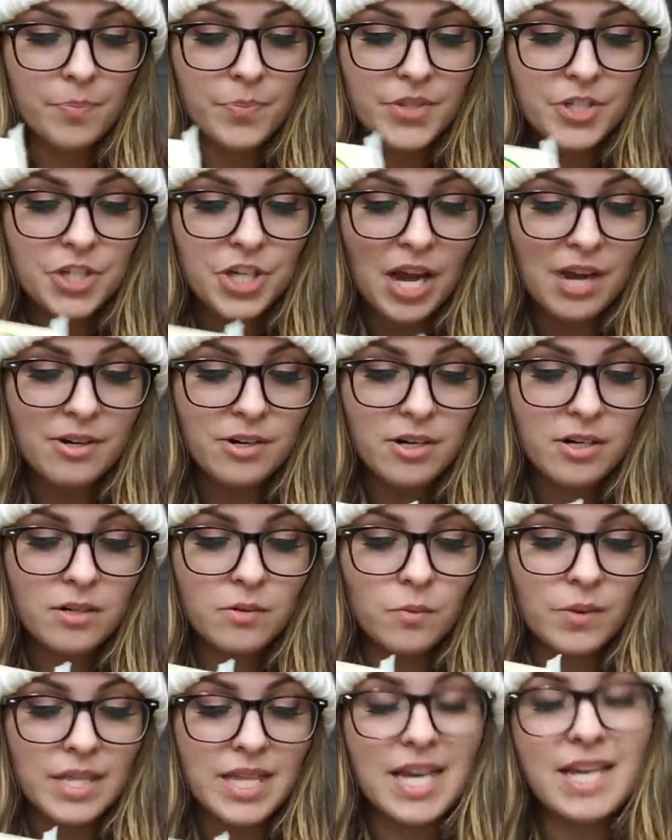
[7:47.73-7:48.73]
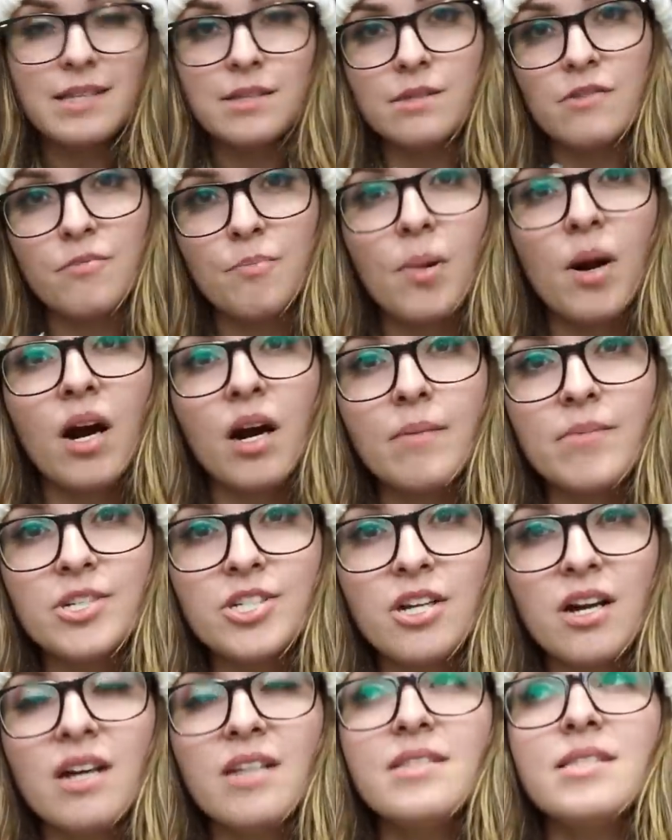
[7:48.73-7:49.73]
cheddar with hints of
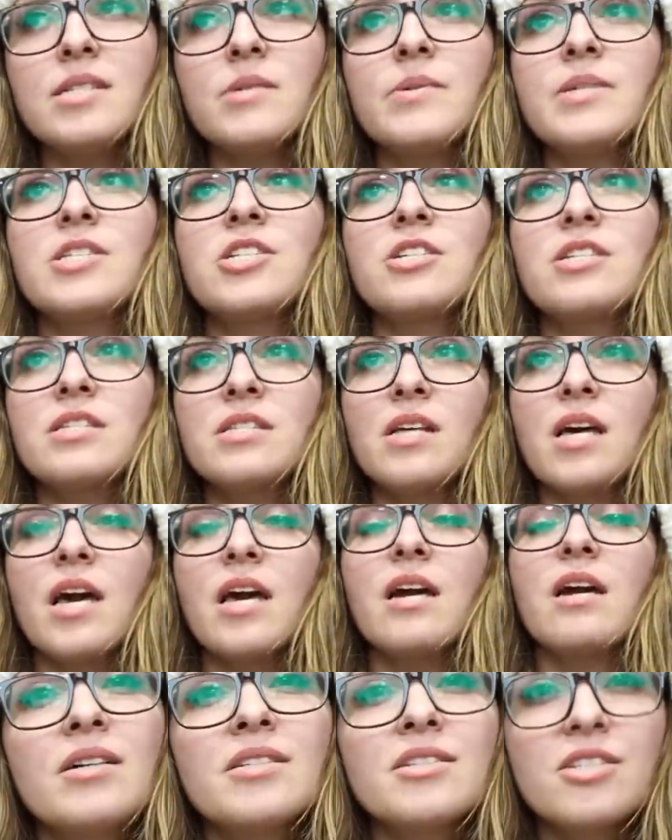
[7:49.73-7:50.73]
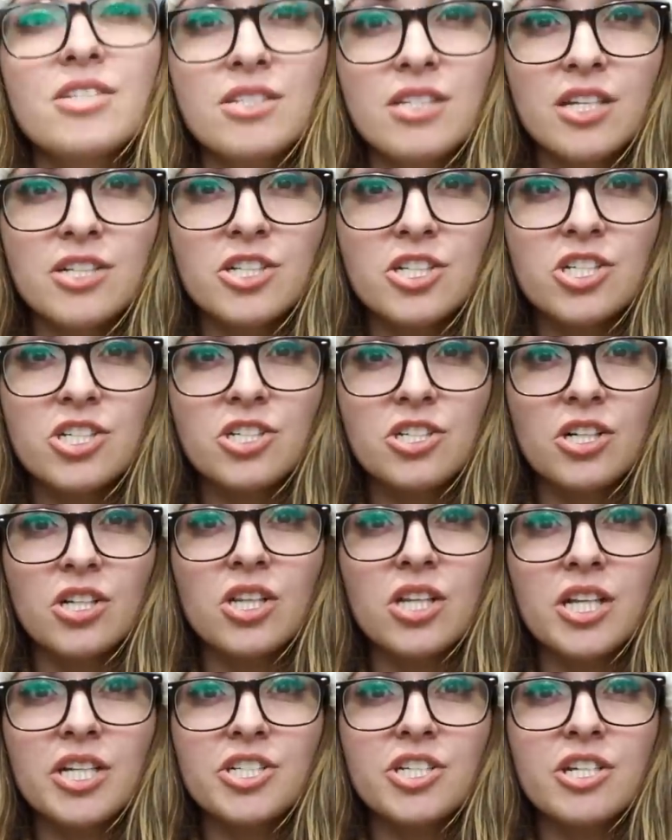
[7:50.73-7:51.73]
Parmesan, so it's just like, it's just such a
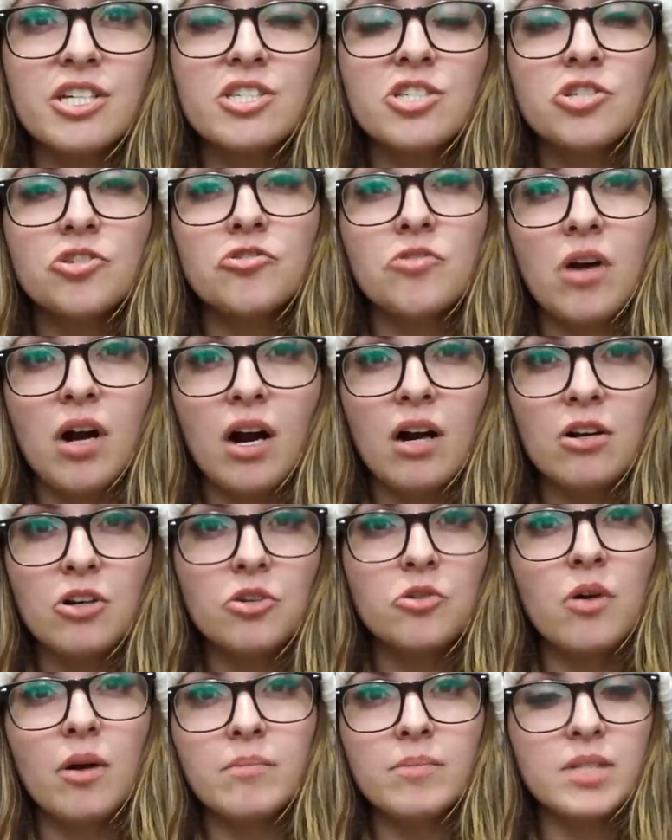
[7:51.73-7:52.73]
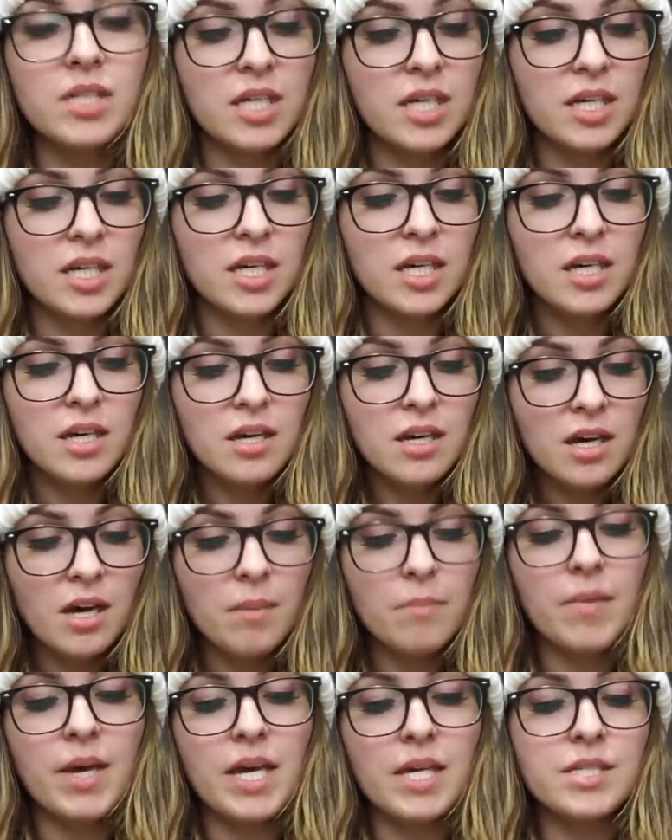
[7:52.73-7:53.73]
delicious, strong, crumbly,
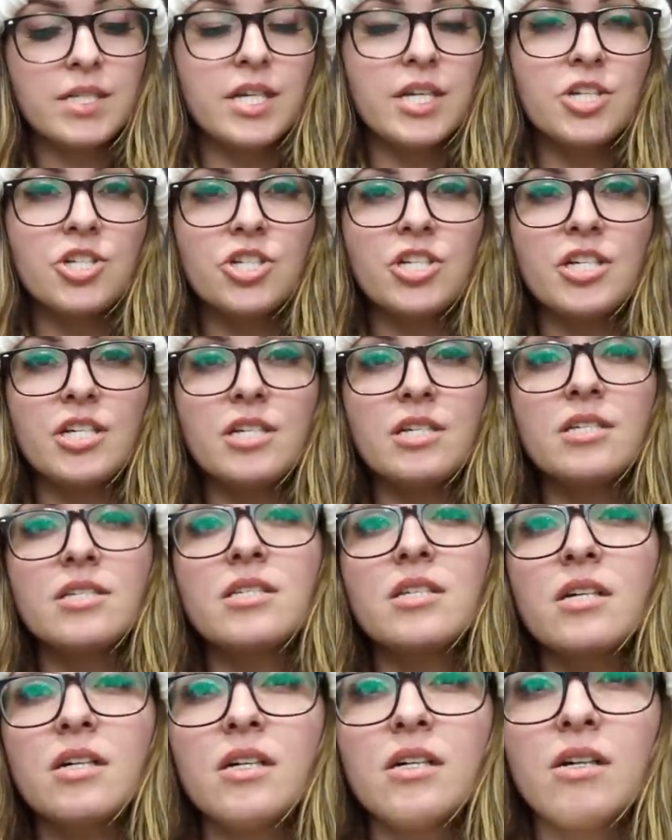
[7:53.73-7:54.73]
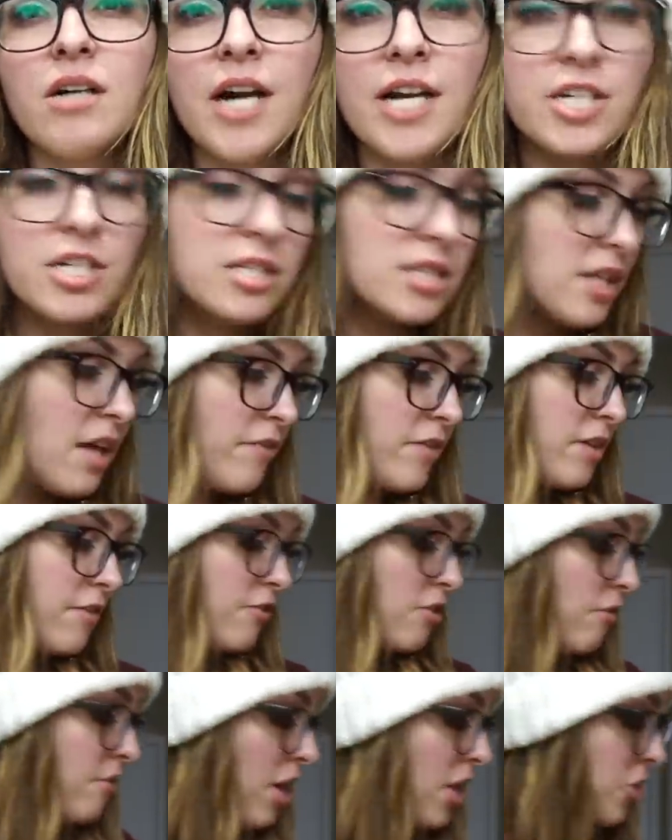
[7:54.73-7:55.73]
amazing cheese. Oh, I just love it.
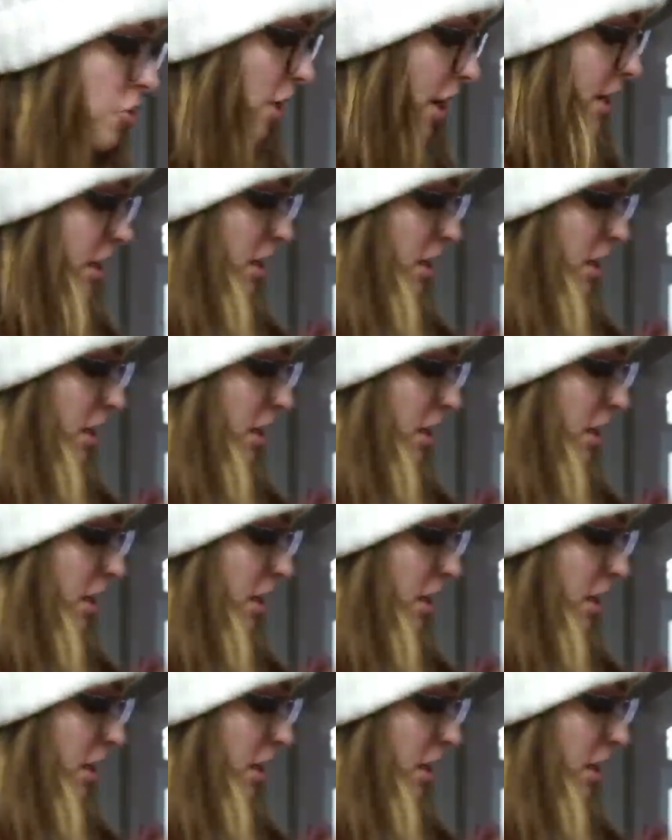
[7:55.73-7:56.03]
If you've not tried